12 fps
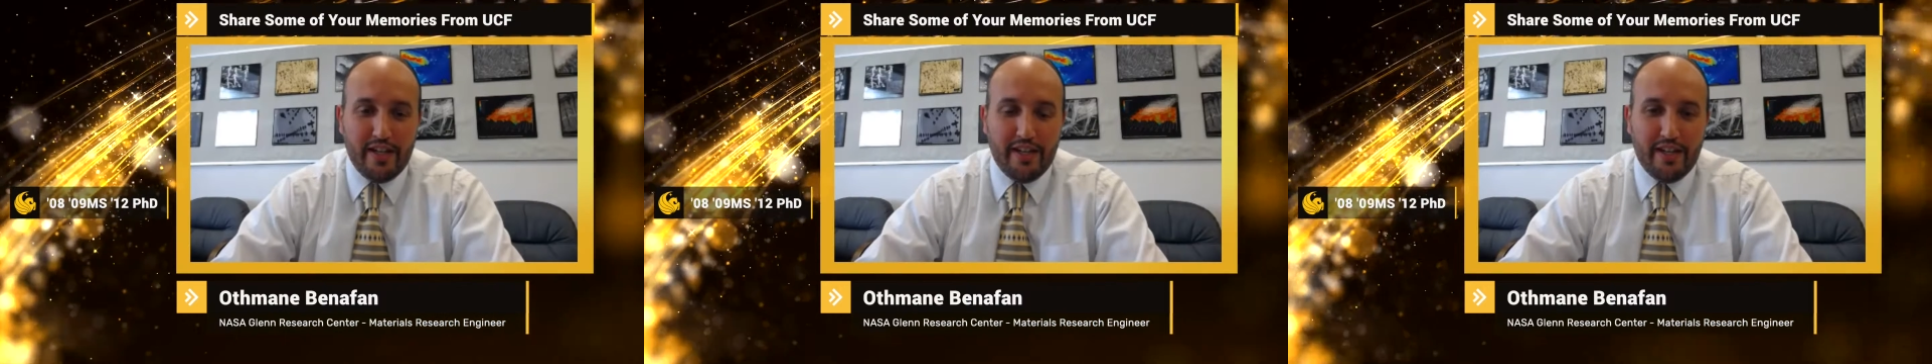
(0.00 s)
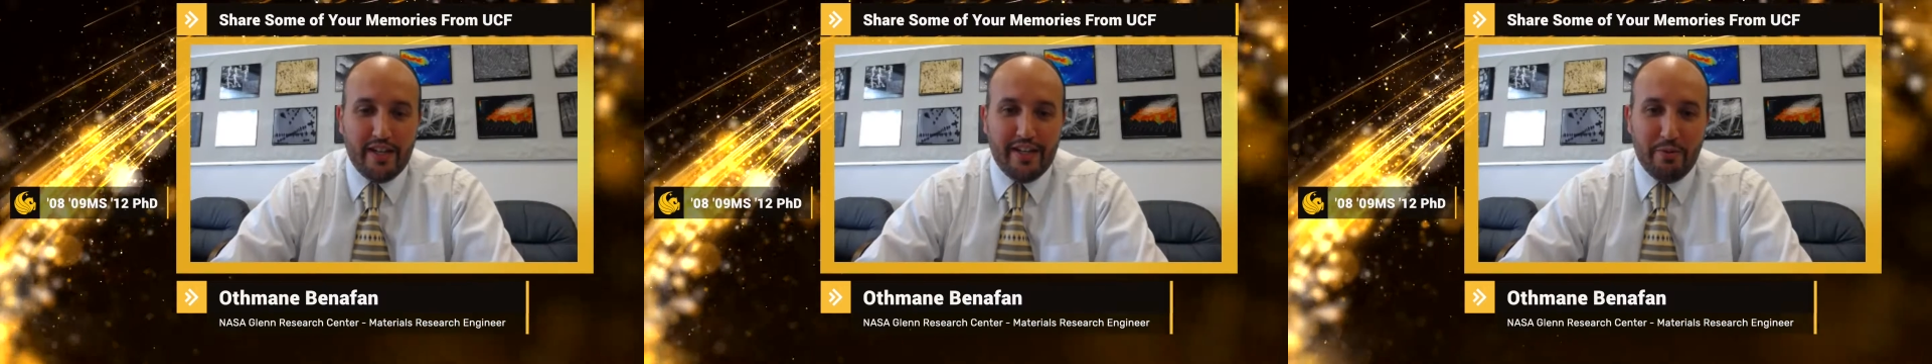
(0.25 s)

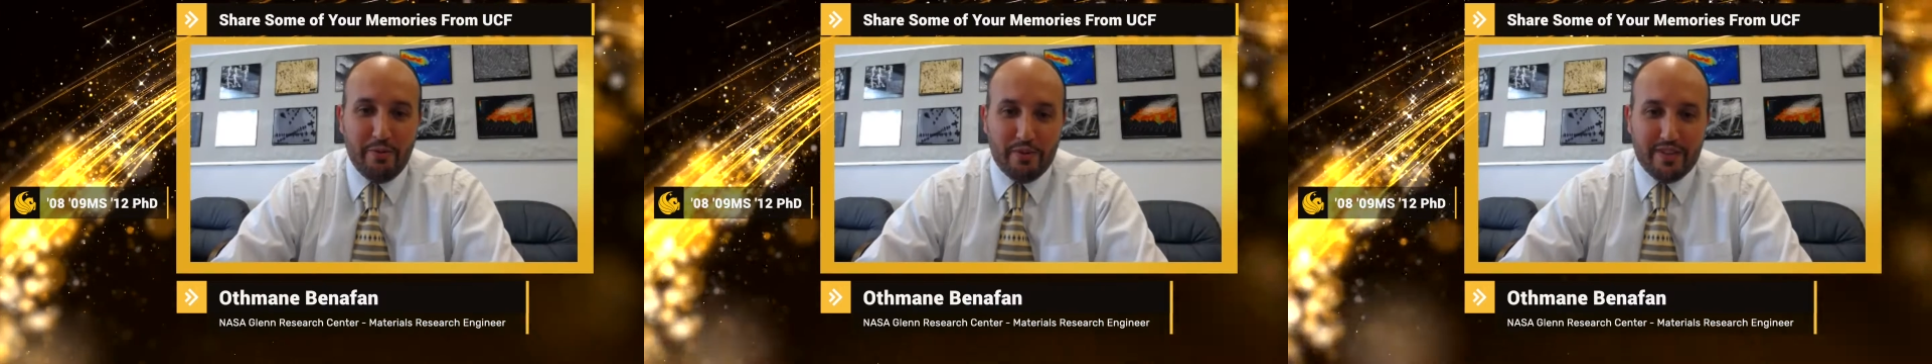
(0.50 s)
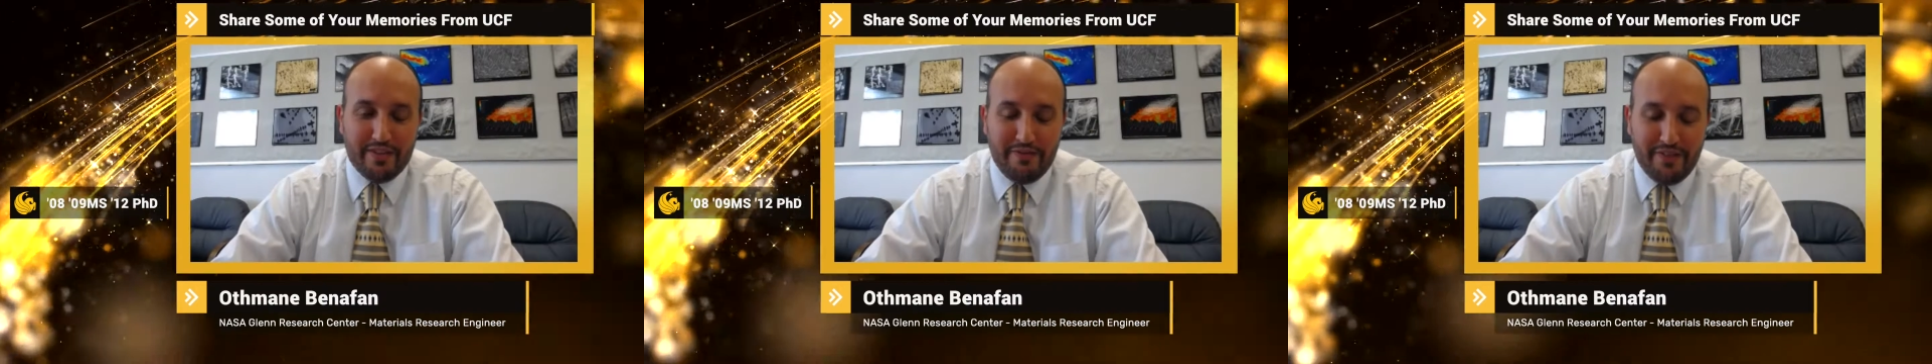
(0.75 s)
Uh, it
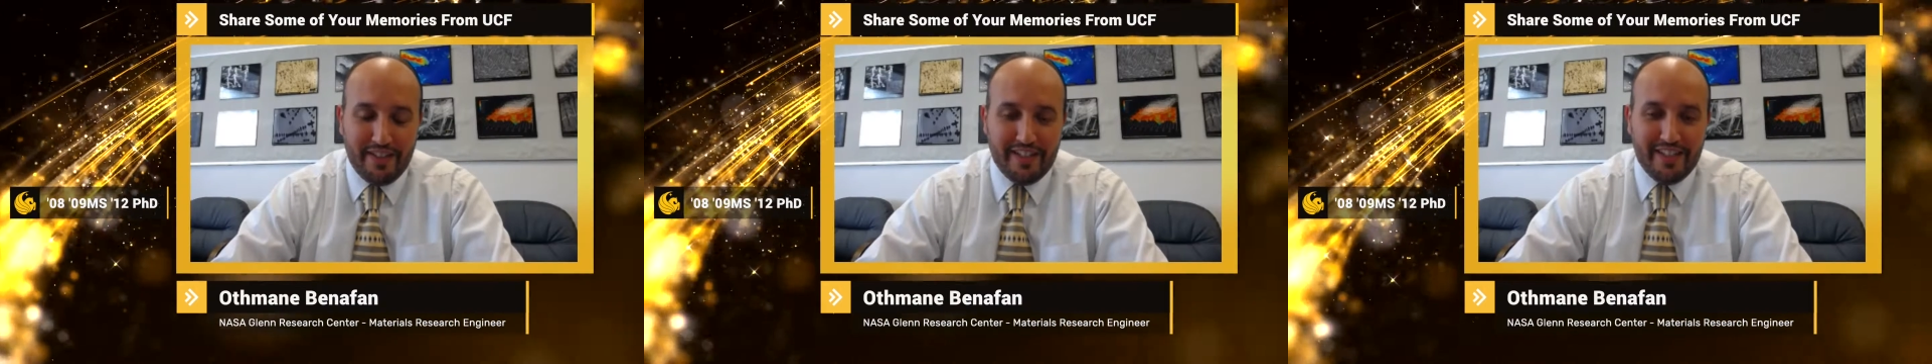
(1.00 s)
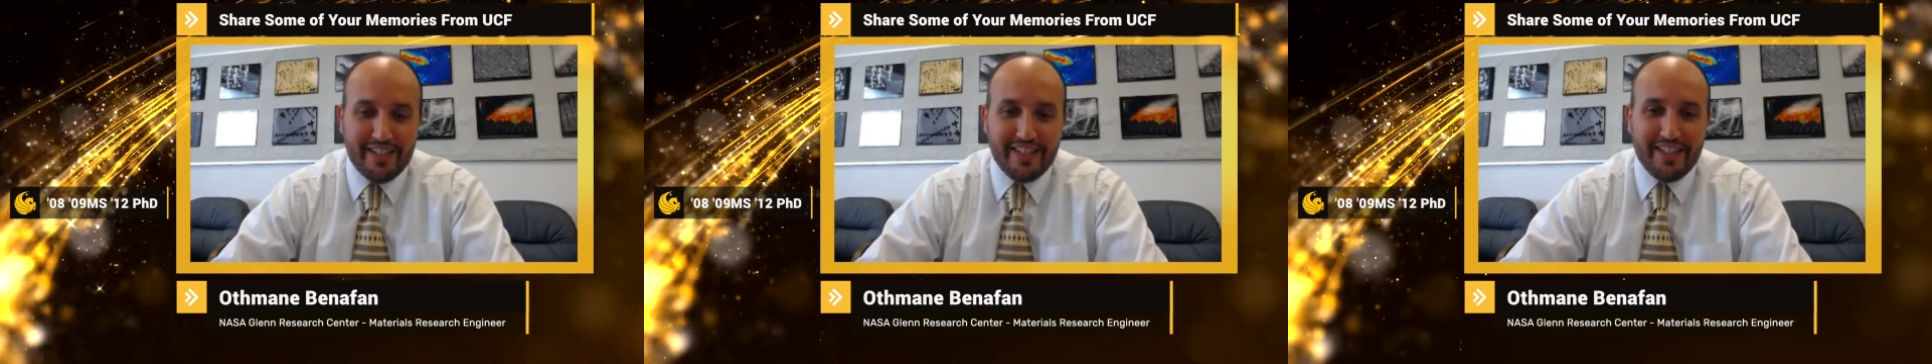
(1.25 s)
was a
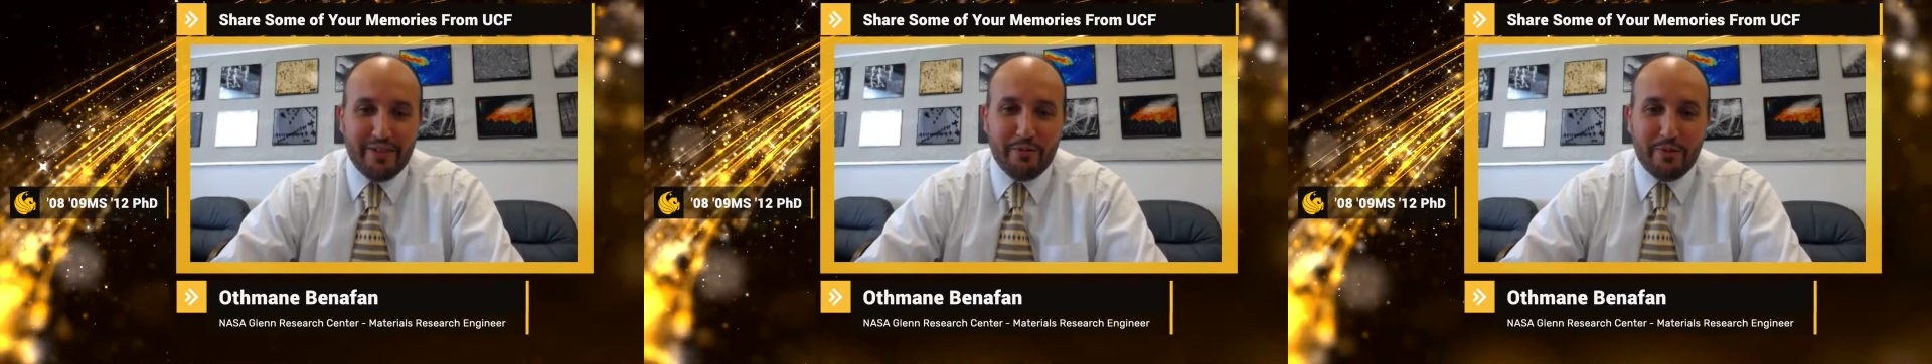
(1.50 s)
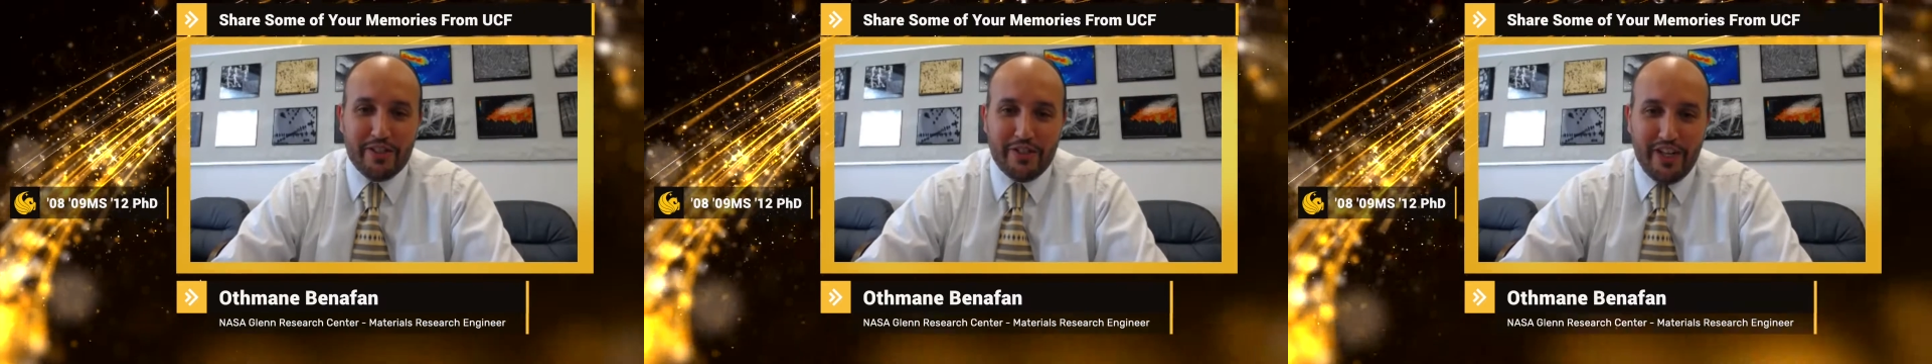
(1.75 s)
fun, it
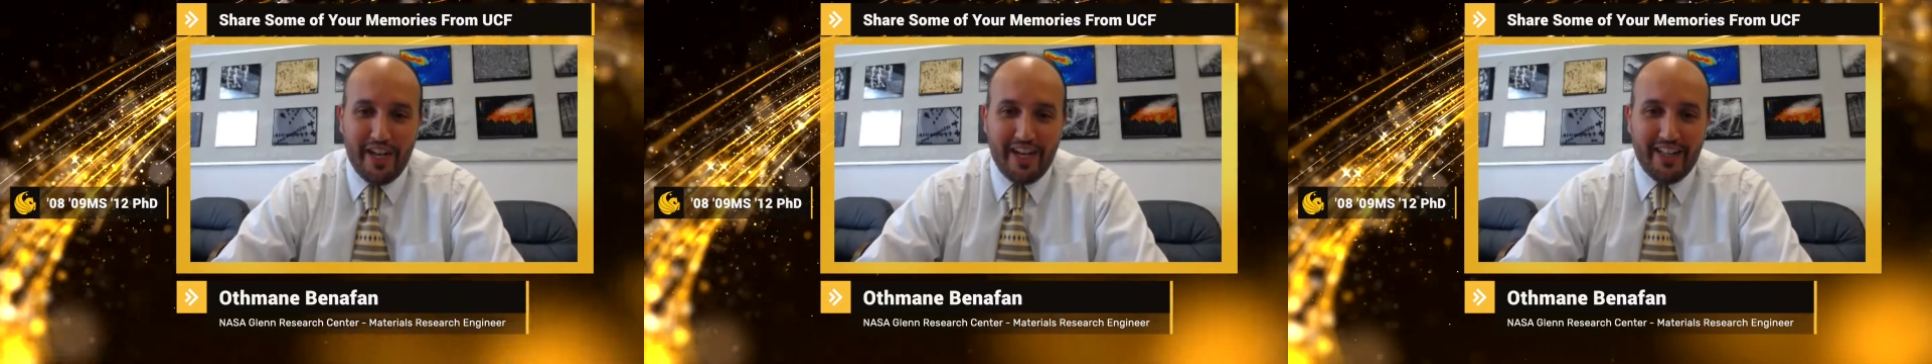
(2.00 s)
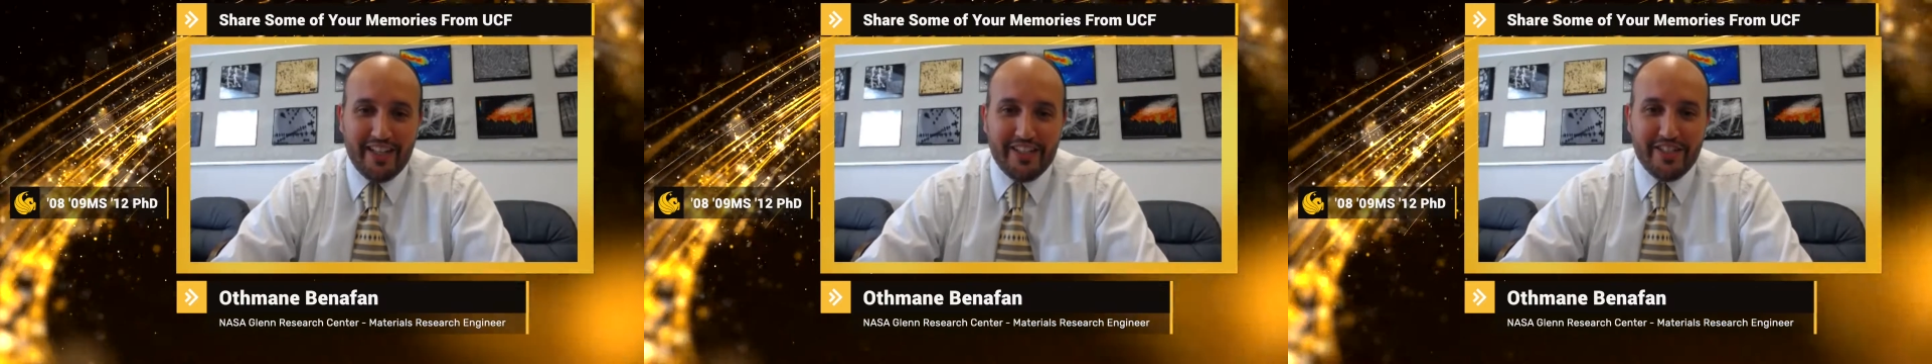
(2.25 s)
was
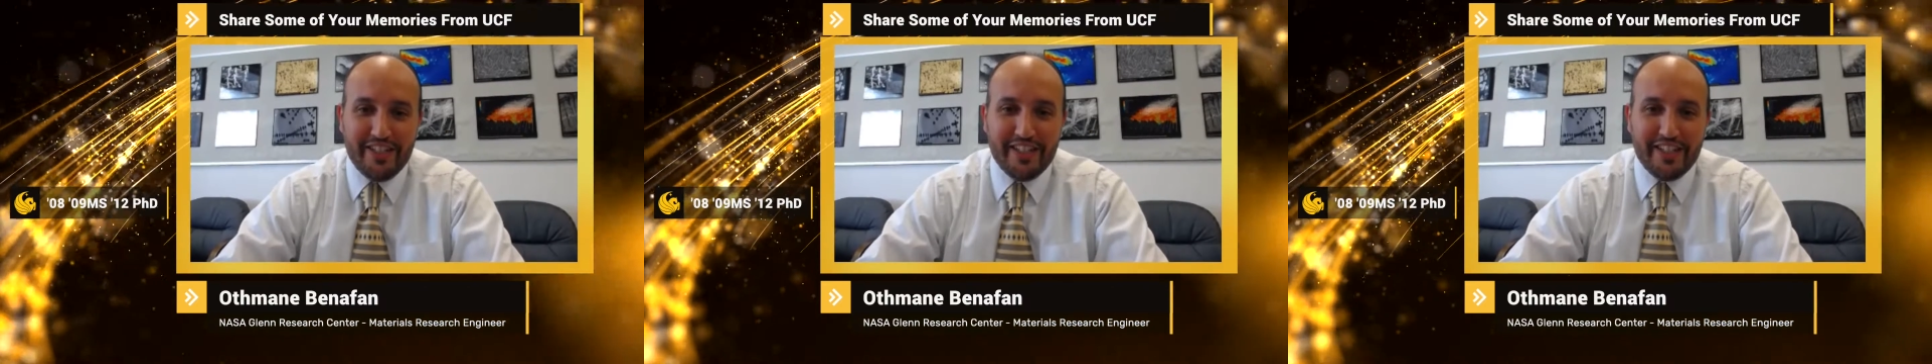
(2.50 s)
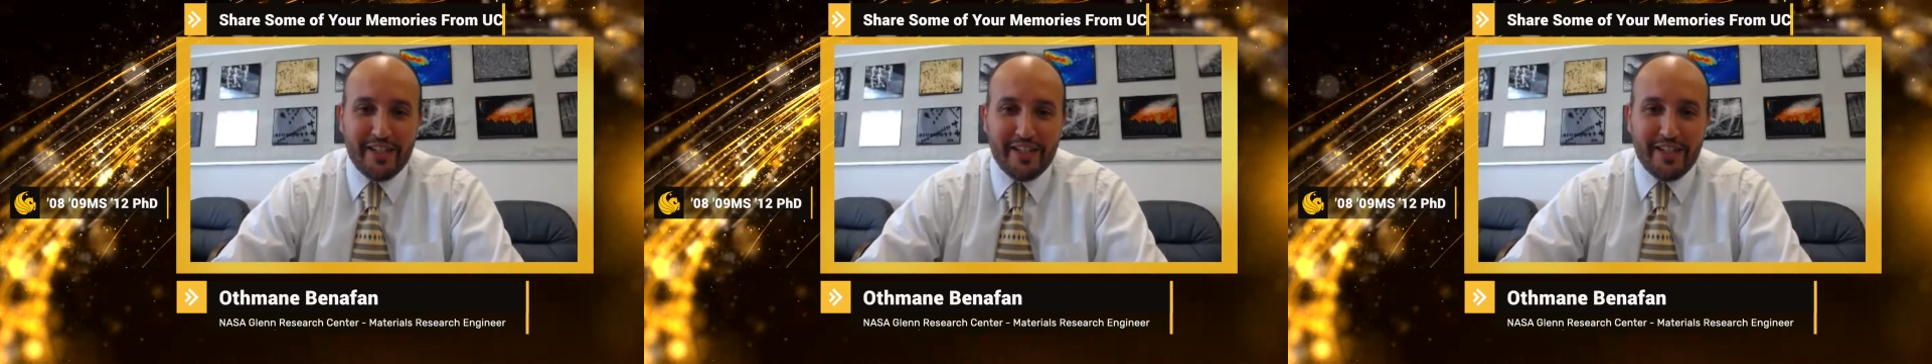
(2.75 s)
challenging,